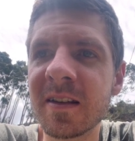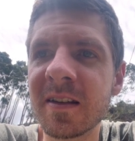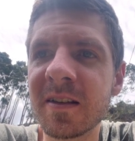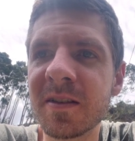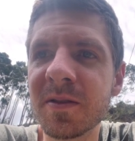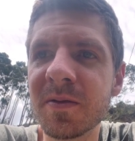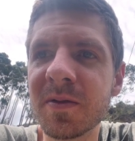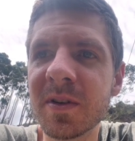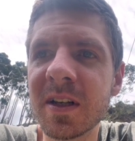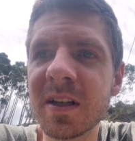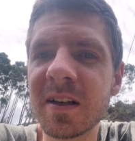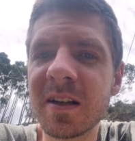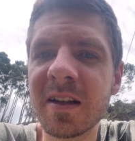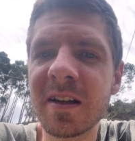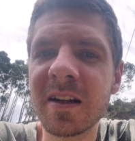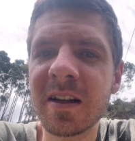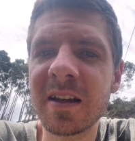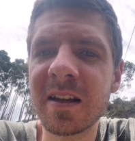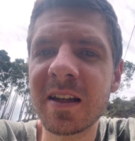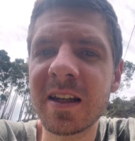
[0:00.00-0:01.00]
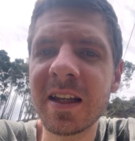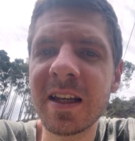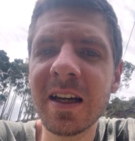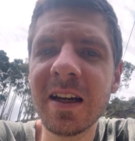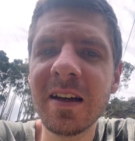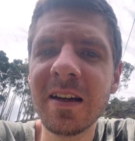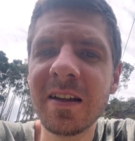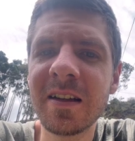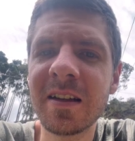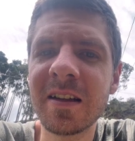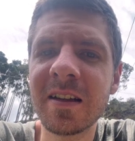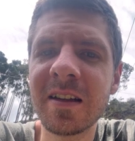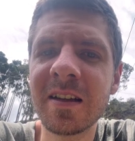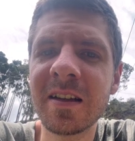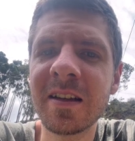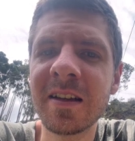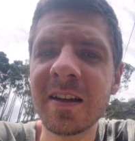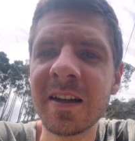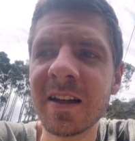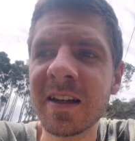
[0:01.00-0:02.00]
you will hear
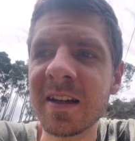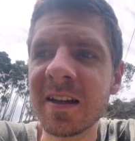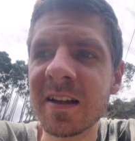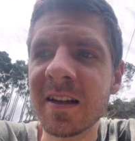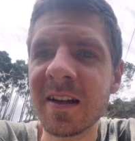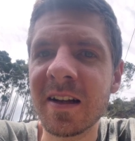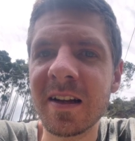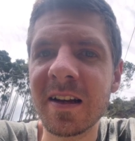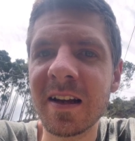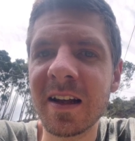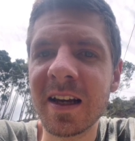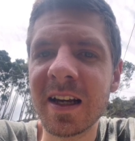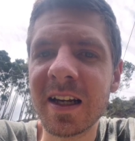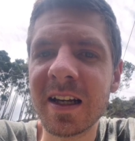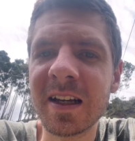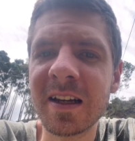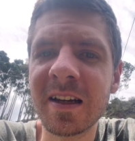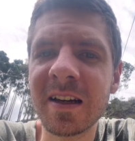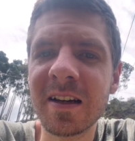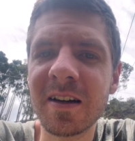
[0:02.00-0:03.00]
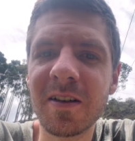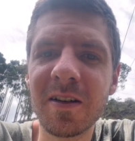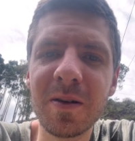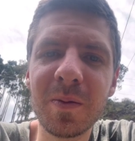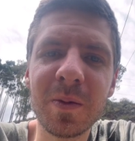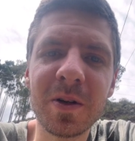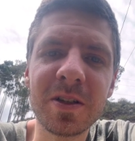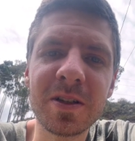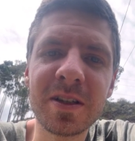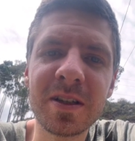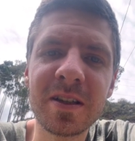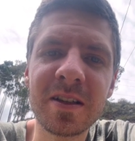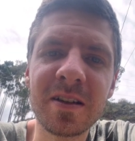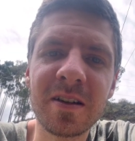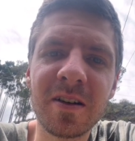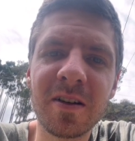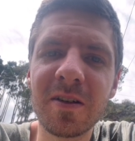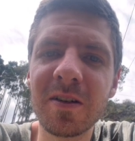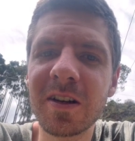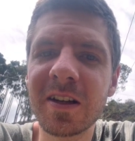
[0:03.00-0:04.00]
like almost
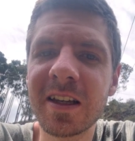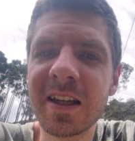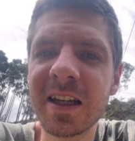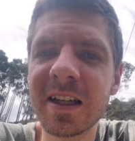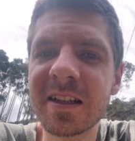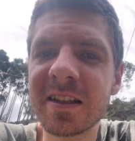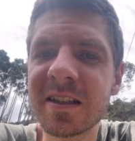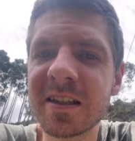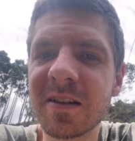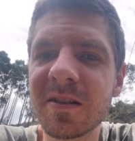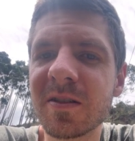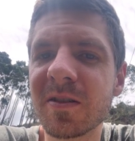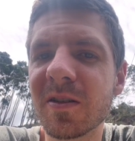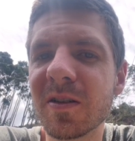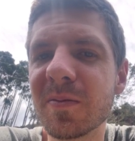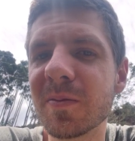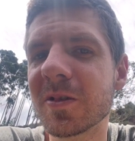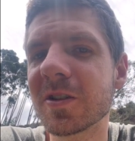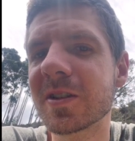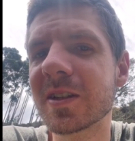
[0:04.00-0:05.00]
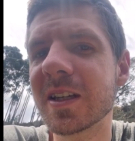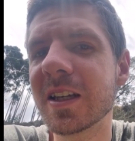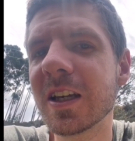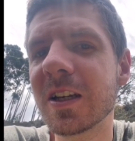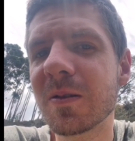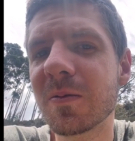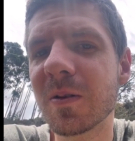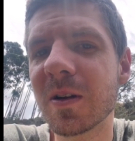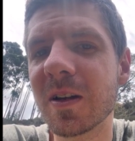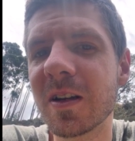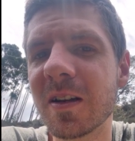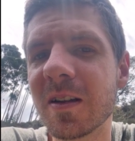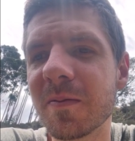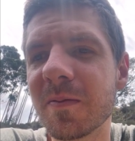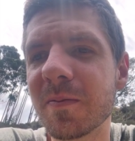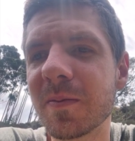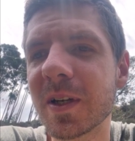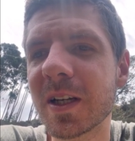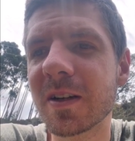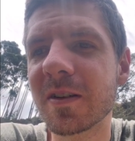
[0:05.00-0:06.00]
all kicks sound almost equal,
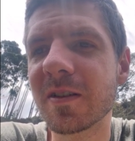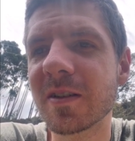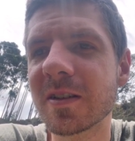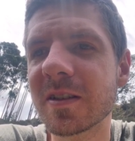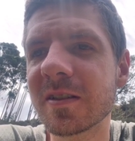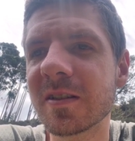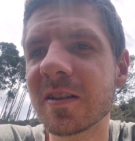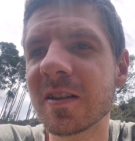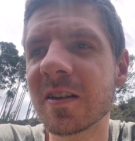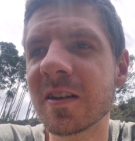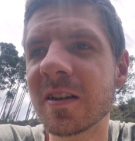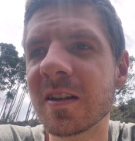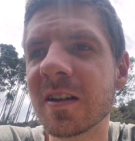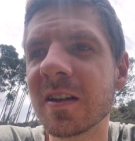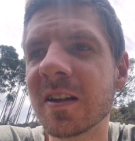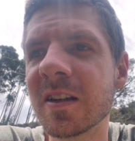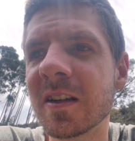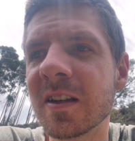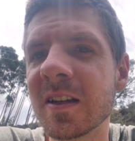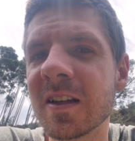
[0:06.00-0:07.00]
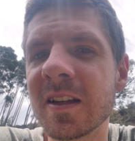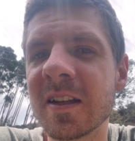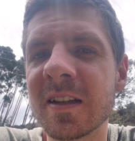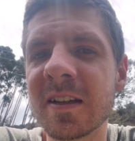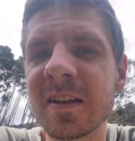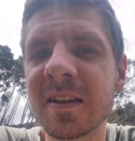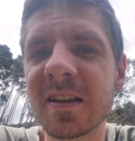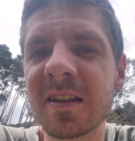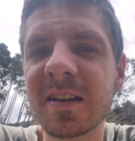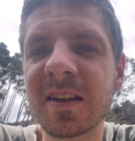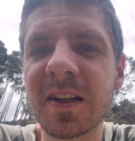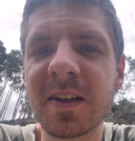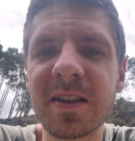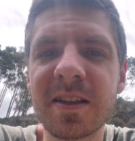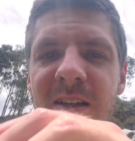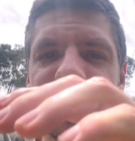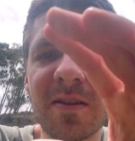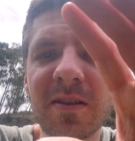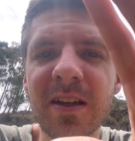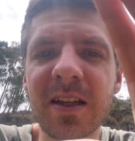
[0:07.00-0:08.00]
because there is
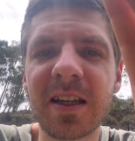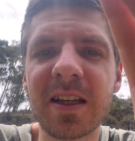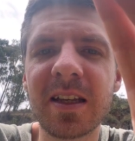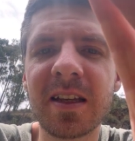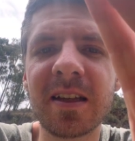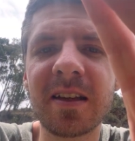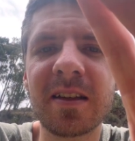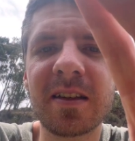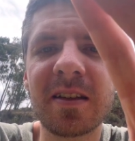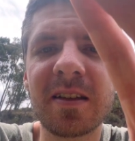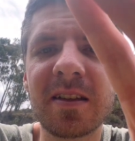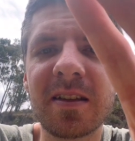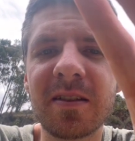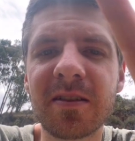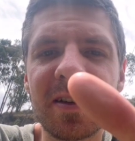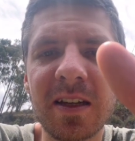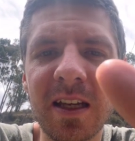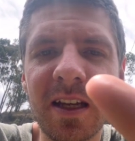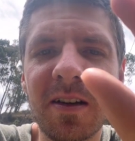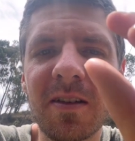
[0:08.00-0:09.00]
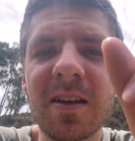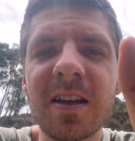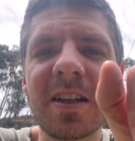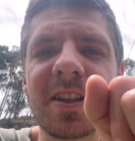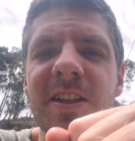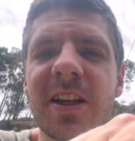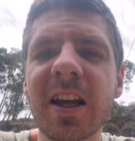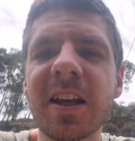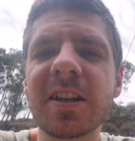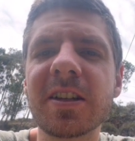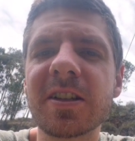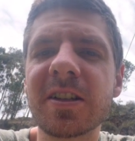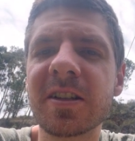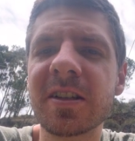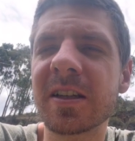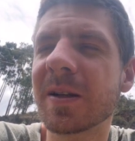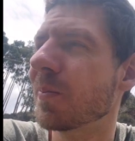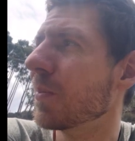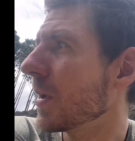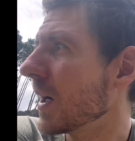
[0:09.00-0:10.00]
only, you can only change
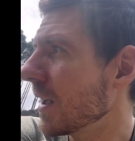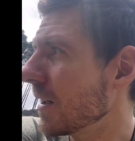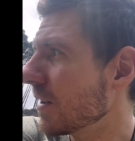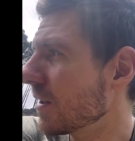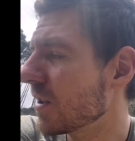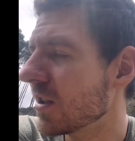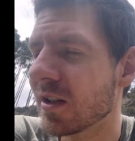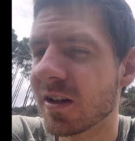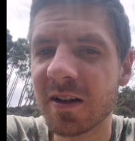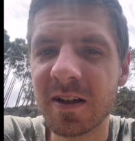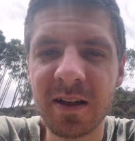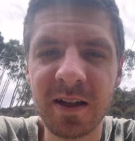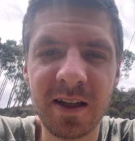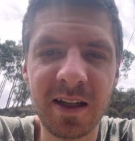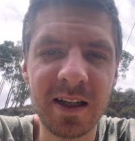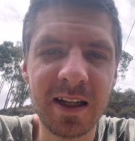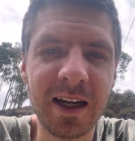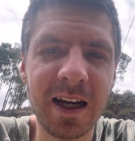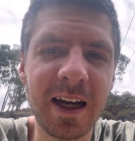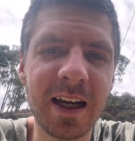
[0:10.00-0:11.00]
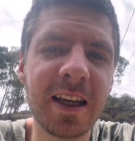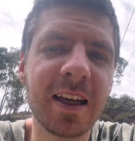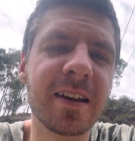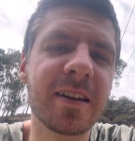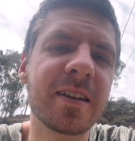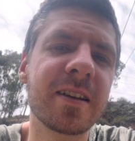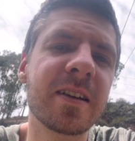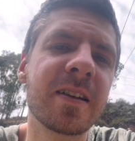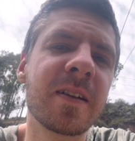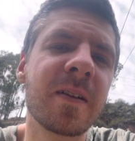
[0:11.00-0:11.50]
the punch, the high end,